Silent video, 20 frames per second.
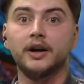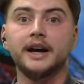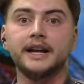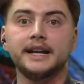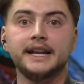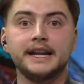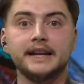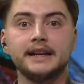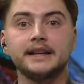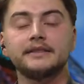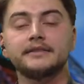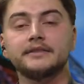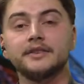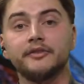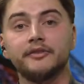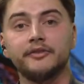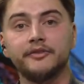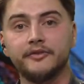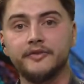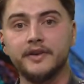I needed to
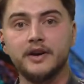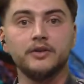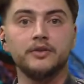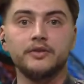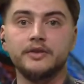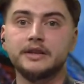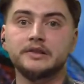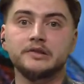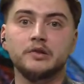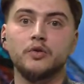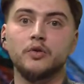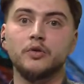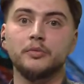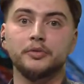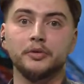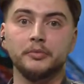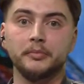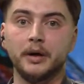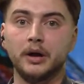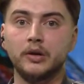fill this
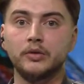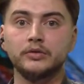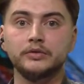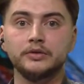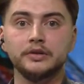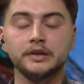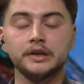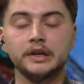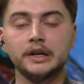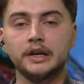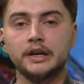corporate mold